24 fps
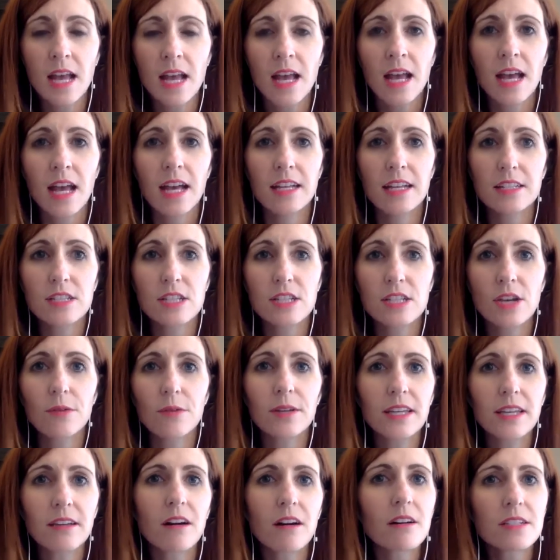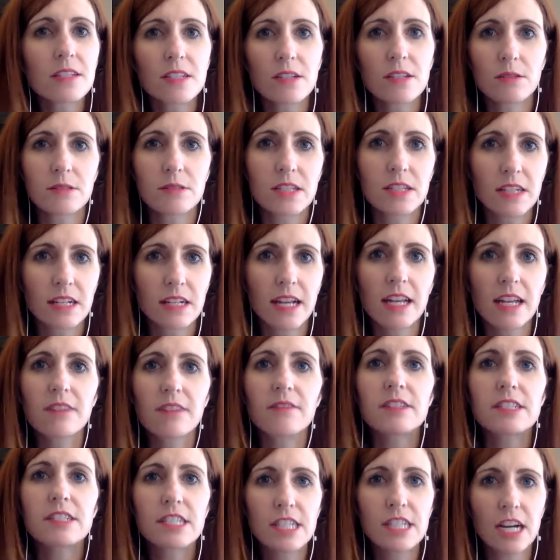And so he also did kind of
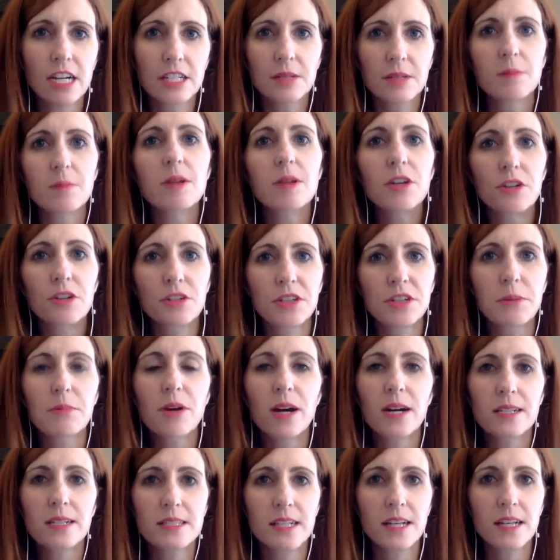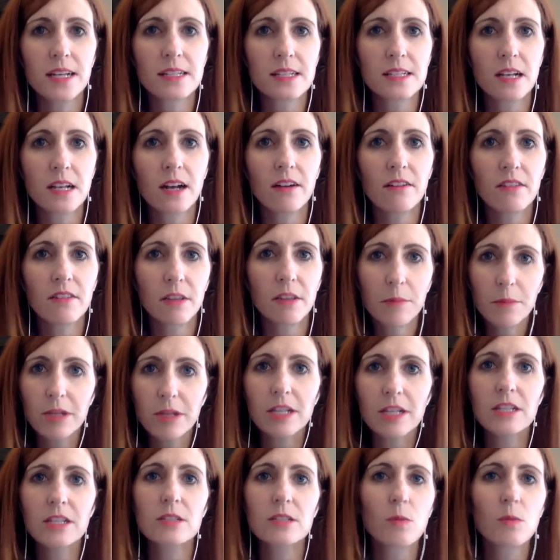a documentary process of him and
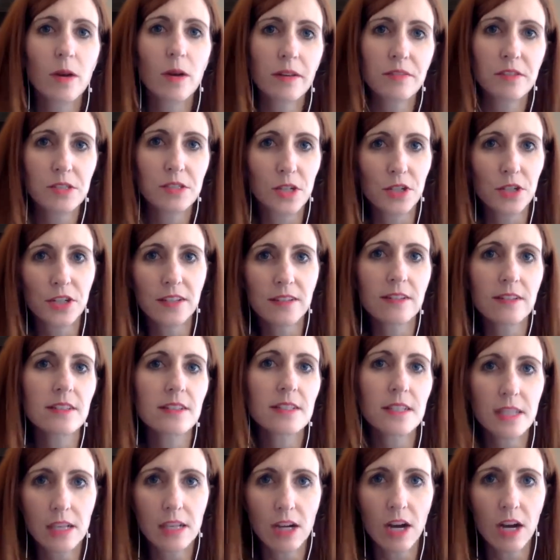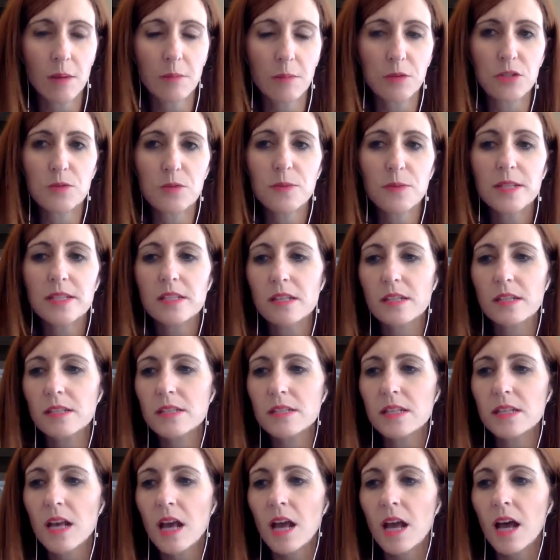his wife starting this e-commerce business,
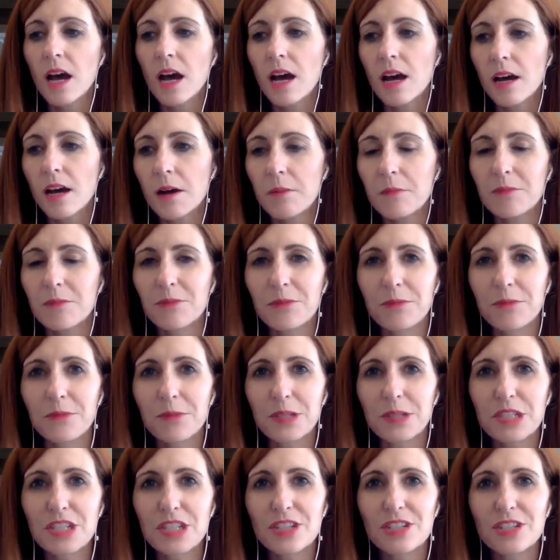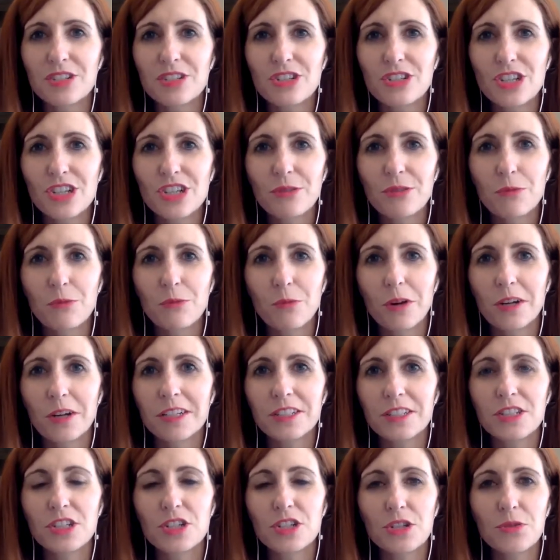which she
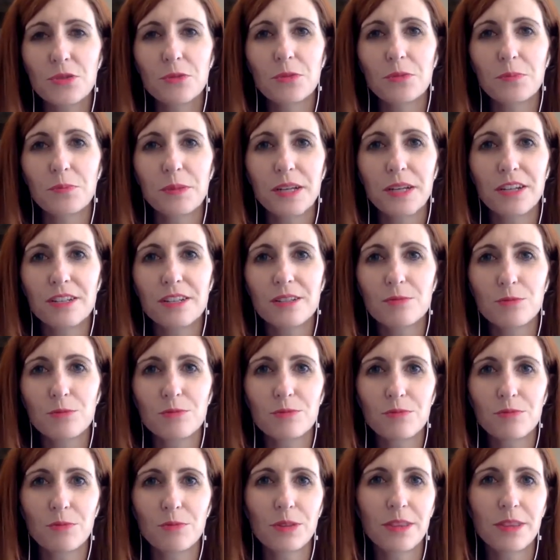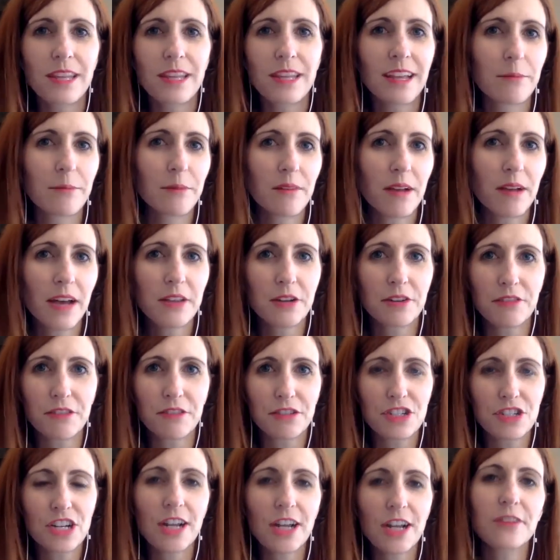wanted to do because when they had their
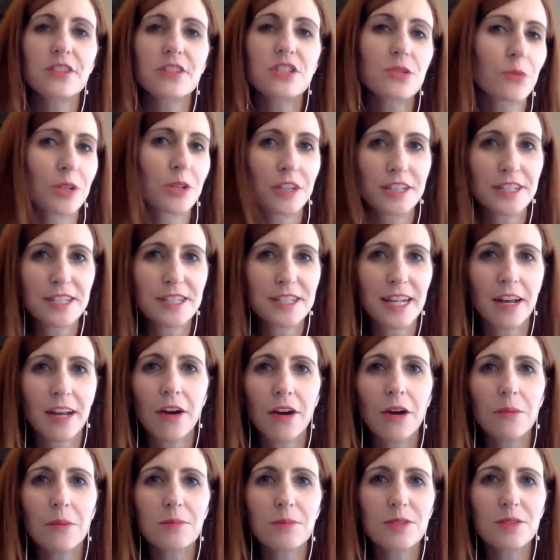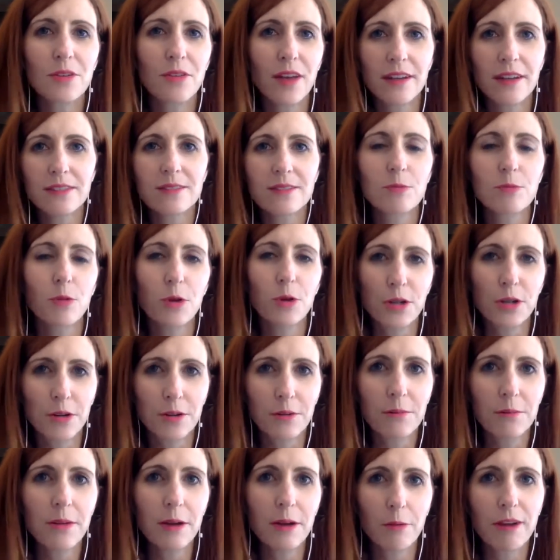first child, she wanted to stay home. So that's where
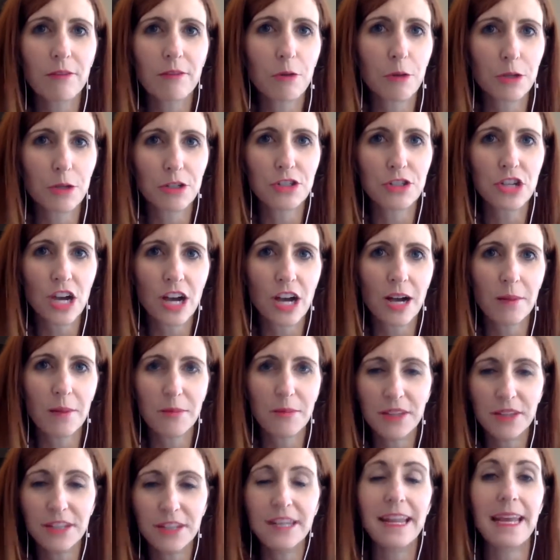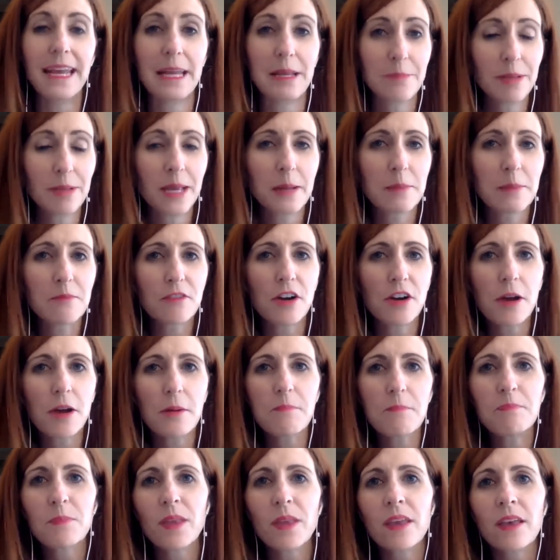My Wife Quit Her Job, the name, came
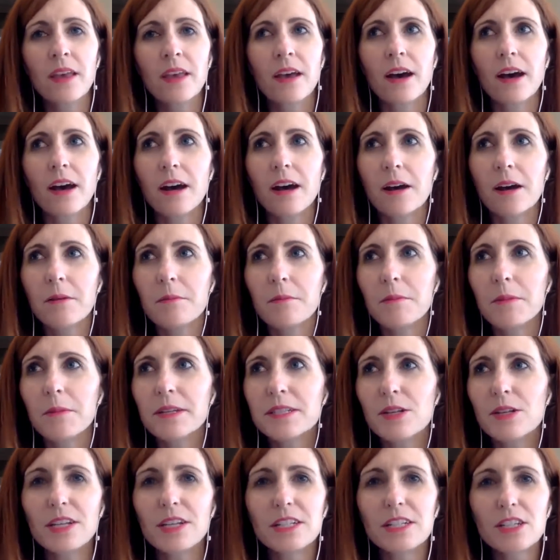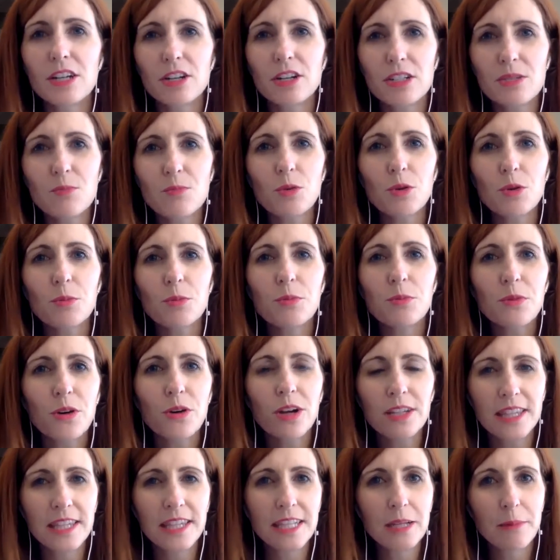from. But so he talks more
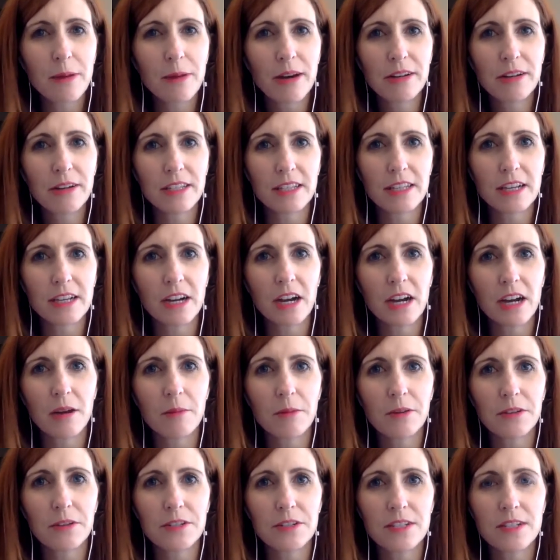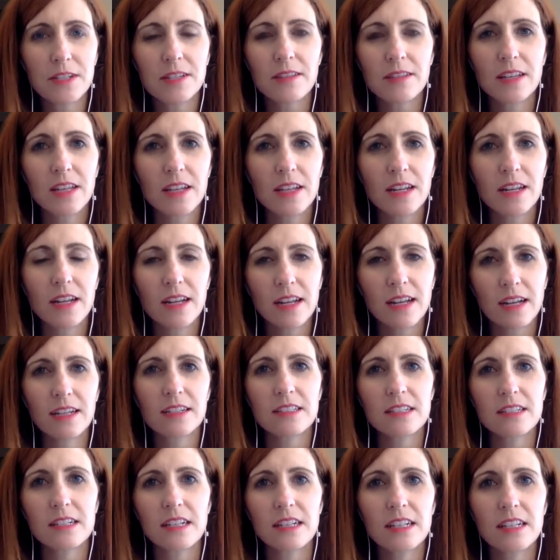broadly about e-commerce. And then
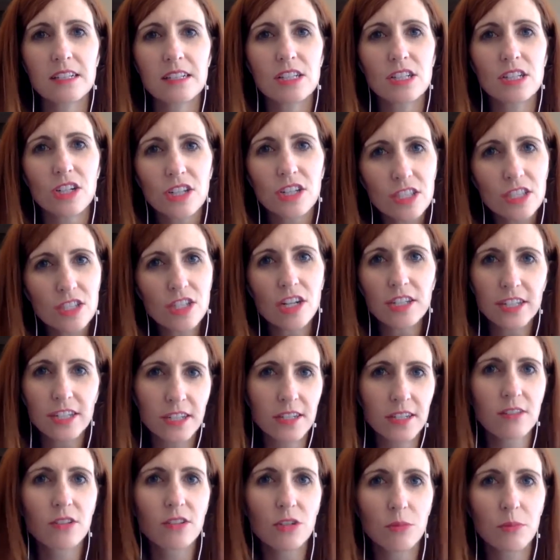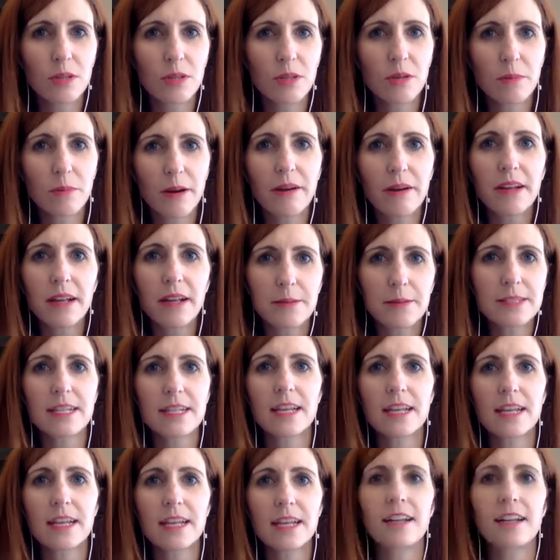he started talking a little bit about
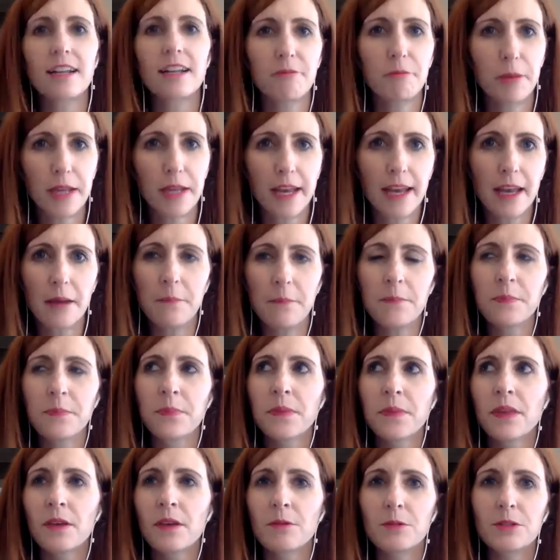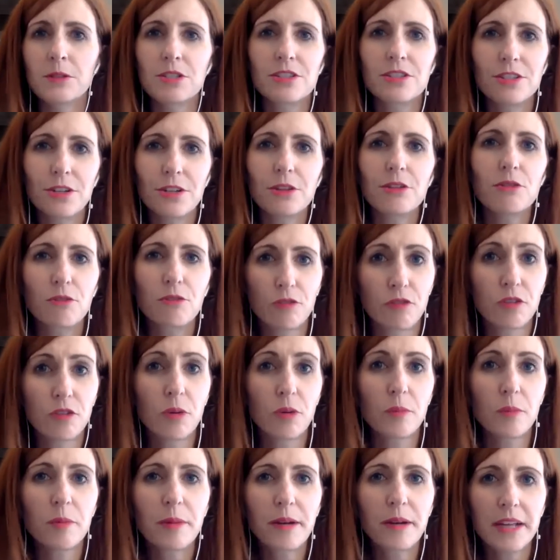Amazon FBA, which, you know, is
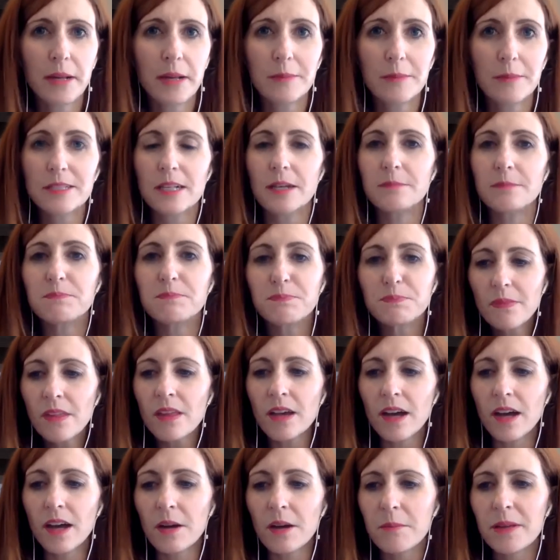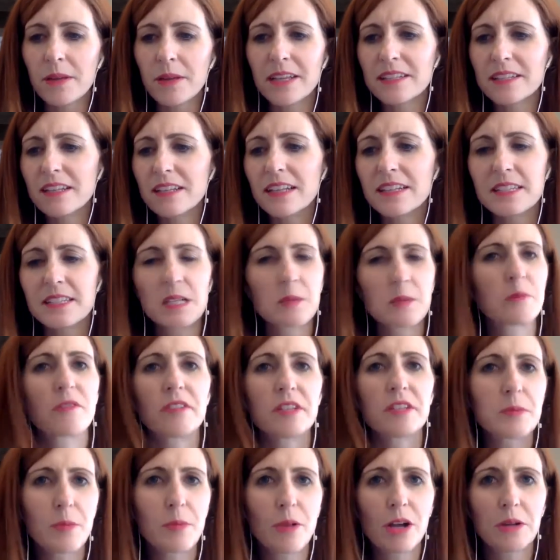fulfillment by Amazon, in some of
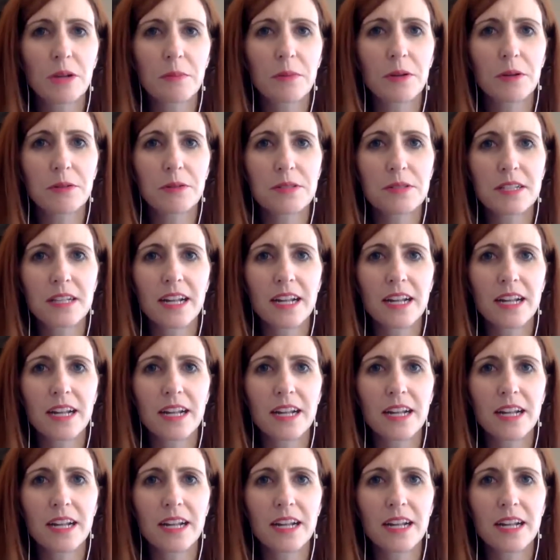his blog posts.